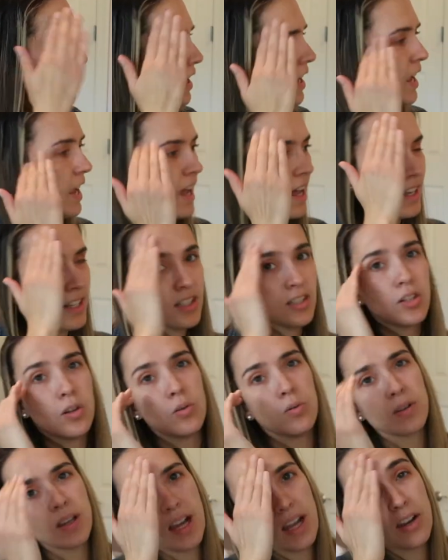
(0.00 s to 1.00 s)
It had its
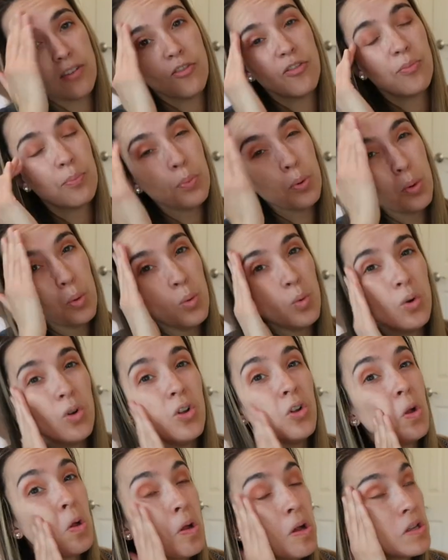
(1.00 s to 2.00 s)
own kind of
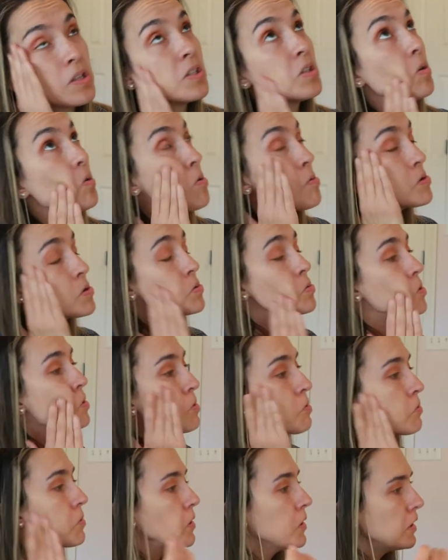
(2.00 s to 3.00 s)
pool, so it was
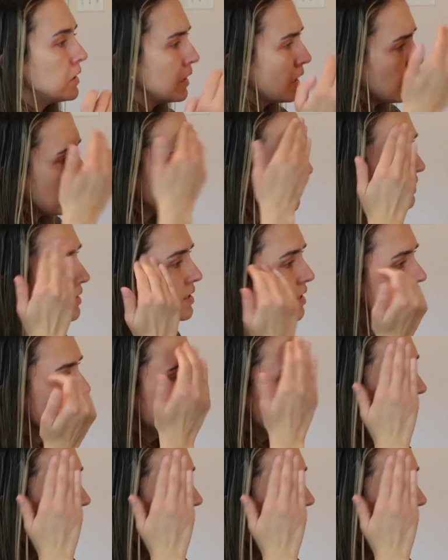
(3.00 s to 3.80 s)
really, really nice.